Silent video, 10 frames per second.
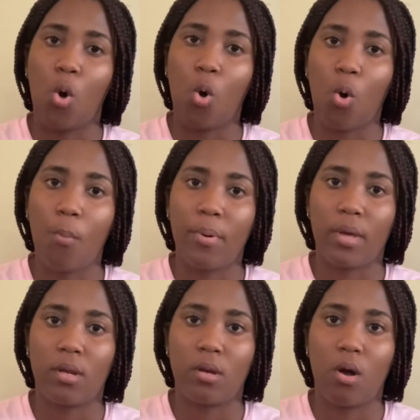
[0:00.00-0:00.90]

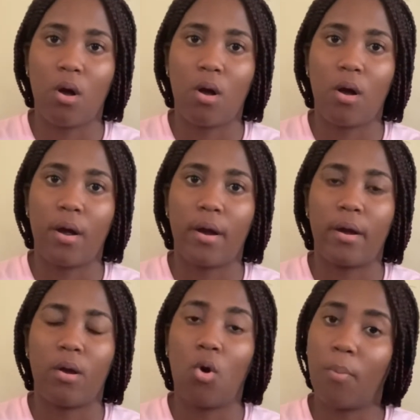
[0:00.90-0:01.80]

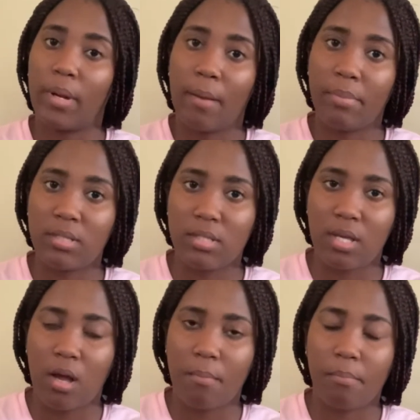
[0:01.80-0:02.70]
open a
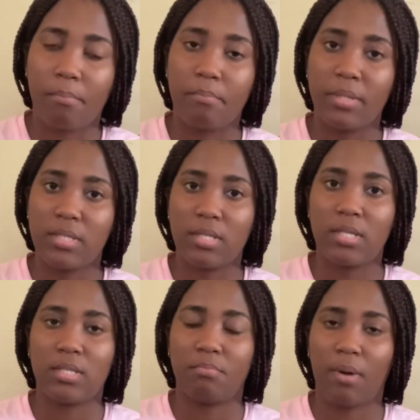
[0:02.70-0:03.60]

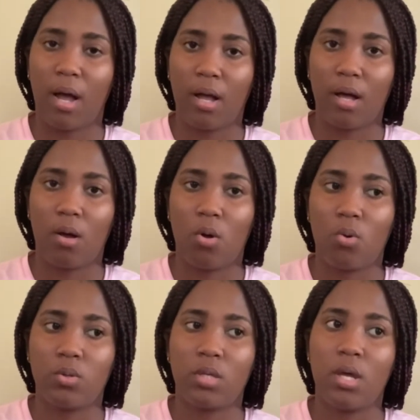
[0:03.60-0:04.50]
business bank
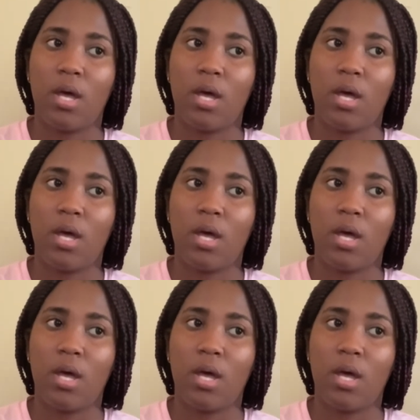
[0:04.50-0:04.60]
account,